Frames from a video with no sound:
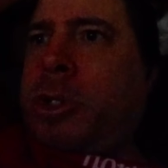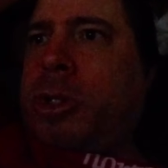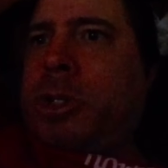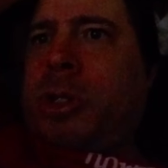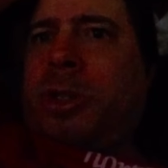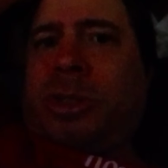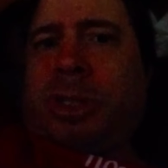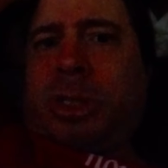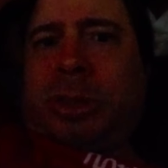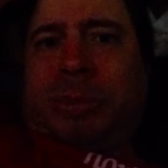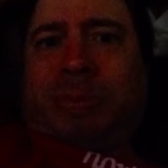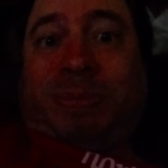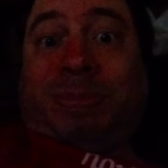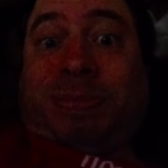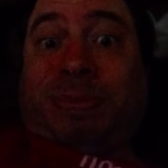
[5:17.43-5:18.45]
So
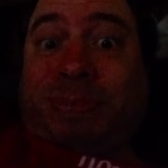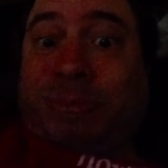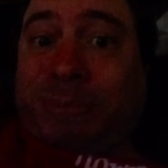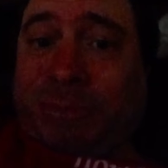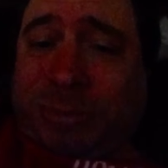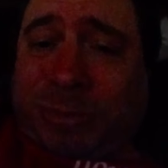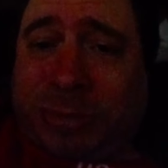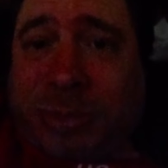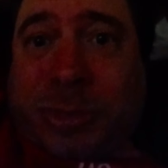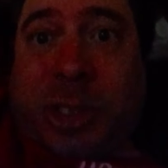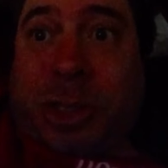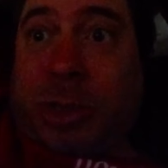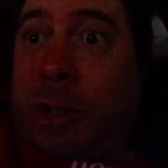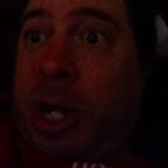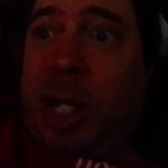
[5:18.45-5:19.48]

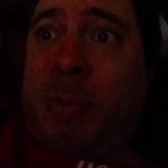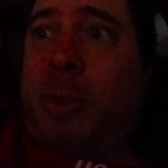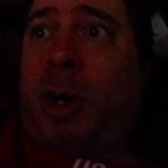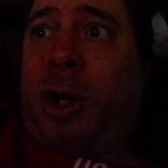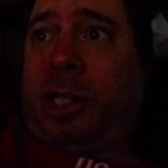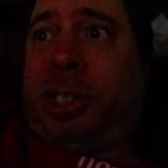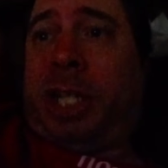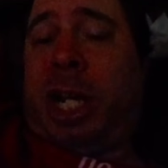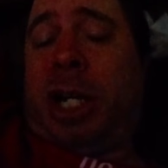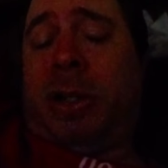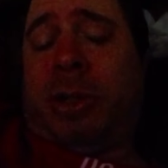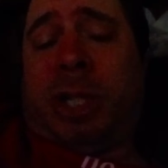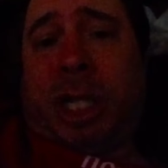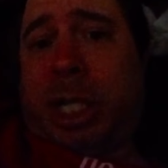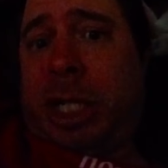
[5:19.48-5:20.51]
I marked
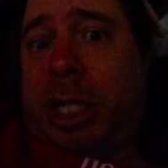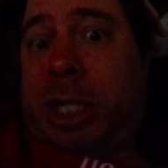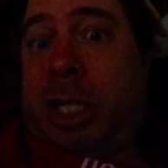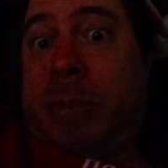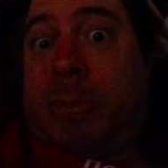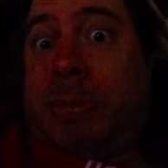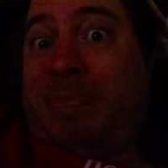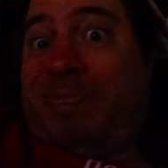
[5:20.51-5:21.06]
out, and